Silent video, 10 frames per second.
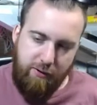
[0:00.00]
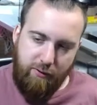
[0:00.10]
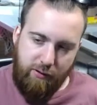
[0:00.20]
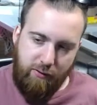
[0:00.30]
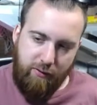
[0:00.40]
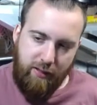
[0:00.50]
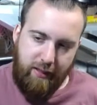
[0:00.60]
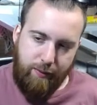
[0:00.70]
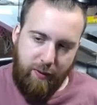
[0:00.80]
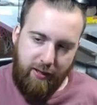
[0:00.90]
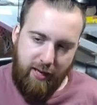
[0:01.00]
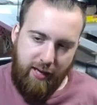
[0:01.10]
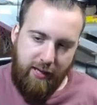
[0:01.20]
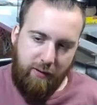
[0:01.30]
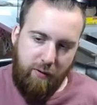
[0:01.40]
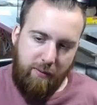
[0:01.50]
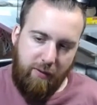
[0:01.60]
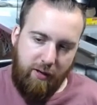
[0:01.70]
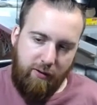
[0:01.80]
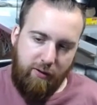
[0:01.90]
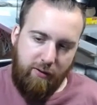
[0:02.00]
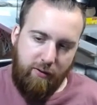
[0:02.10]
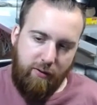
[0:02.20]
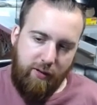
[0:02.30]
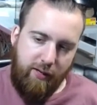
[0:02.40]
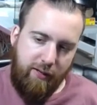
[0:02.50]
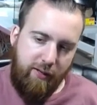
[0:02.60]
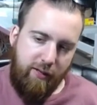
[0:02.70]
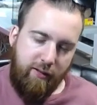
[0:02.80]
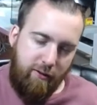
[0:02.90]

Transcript: it through Teespring. I think what I'm gonna do is